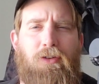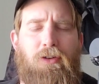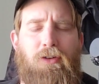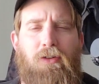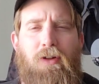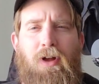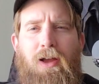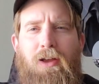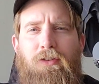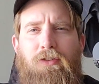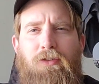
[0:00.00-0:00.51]
their
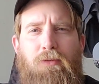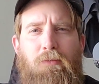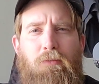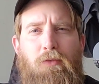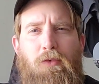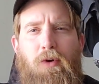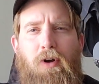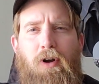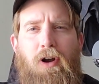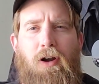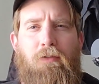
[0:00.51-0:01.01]
glass from
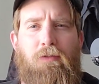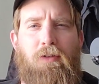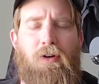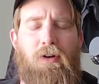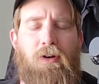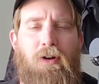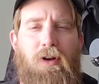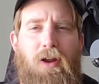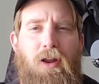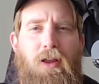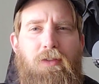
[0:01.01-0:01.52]

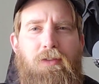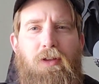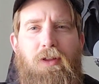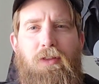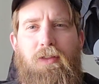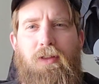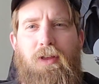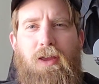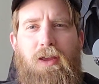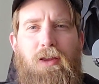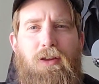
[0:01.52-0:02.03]
wherever, and
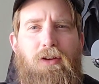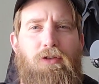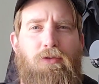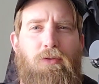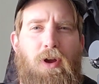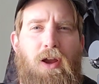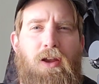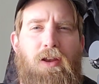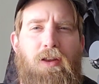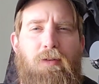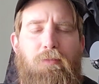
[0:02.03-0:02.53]
then they
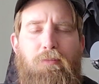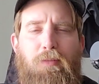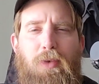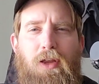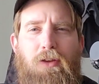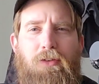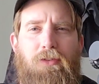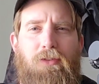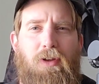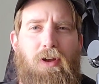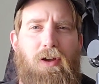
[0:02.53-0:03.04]
grade it
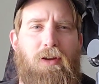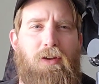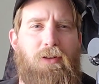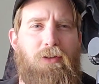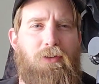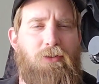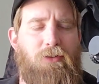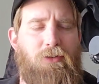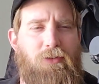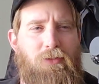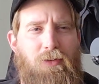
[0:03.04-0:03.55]
based on
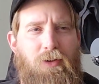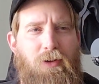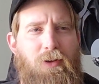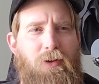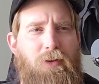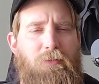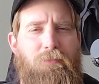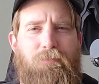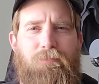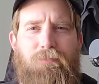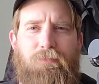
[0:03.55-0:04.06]
its
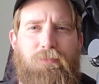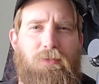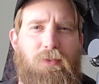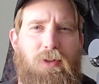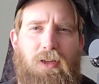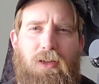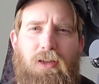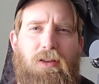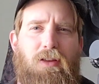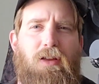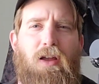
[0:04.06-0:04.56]

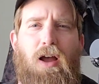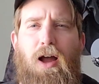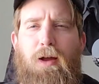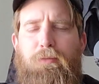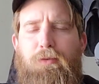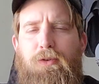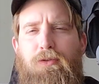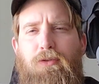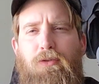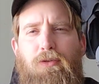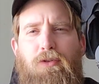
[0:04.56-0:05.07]
like
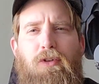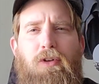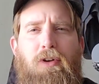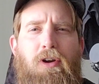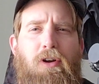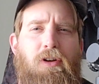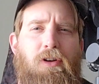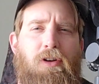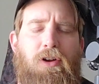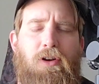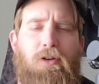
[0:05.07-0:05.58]
optical
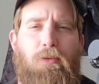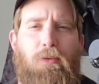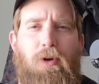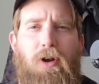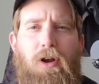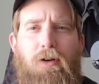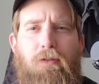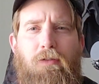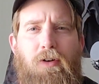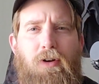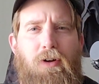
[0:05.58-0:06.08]
clarity or
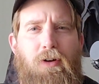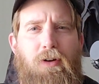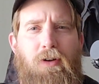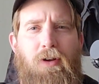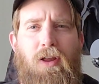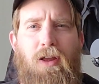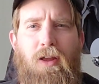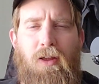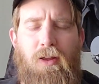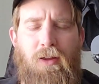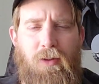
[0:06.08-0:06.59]
whatever,
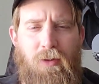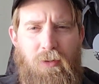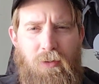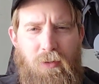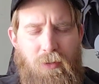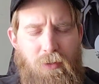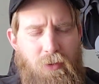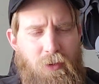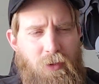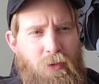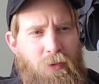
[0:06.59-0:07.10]

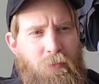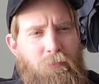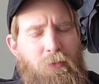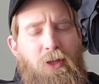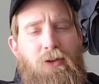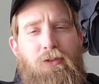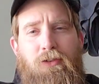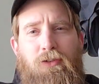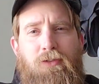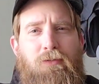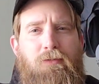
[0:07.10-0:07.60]
and
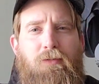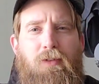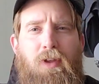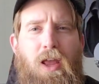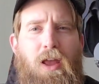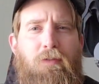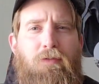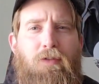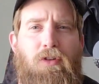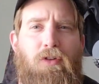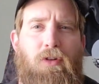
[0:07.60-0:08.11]
they just
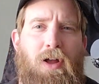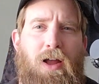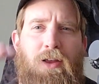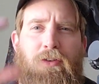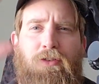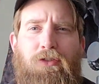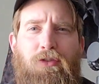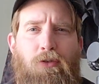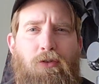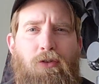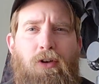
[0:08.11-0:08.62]
have
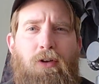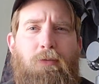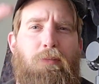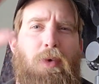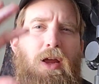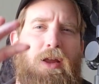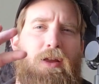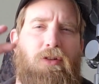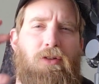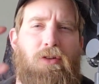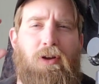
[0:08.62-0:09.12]
glass sorted
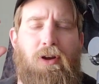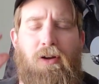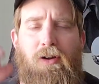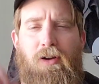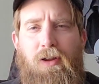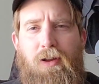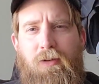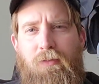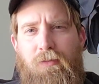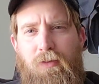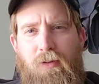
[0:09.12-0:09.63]
by
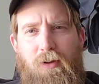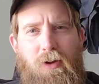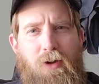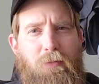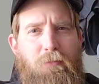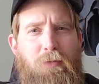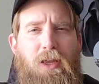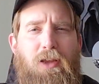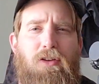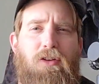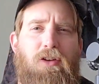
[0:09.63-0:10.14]
clarity.
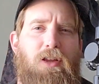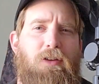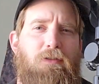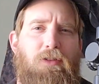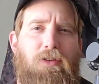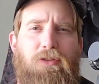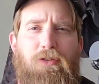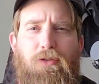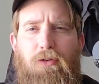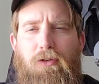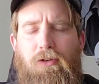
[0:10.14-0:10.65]
They could
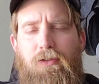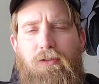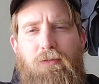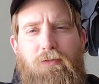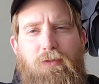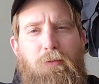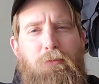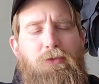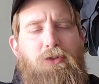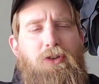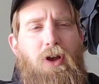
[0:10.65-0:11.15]
even source it
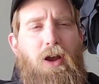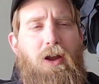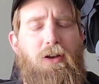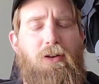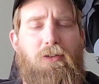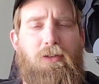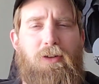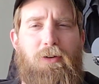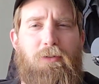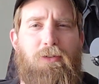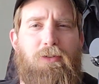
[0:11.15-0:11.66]
from
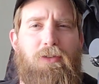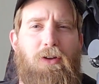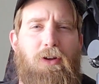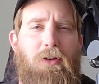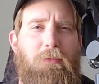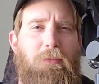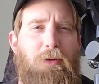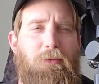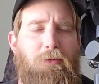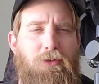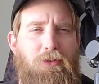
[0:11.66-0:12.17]
China. They were
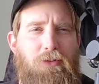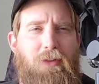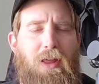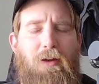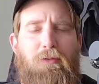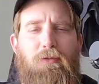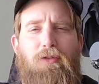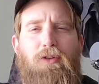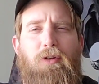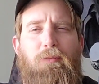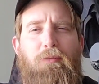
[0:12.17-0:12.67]
telling me, which
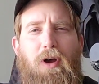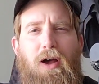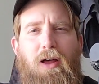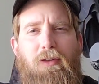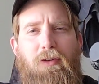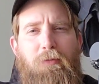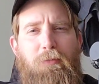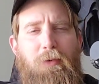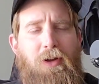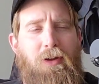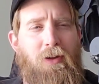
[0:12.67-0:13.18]
that really
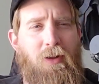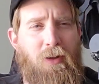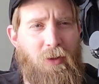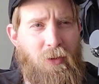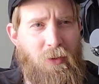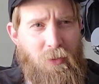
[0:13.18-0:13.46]
bothered me.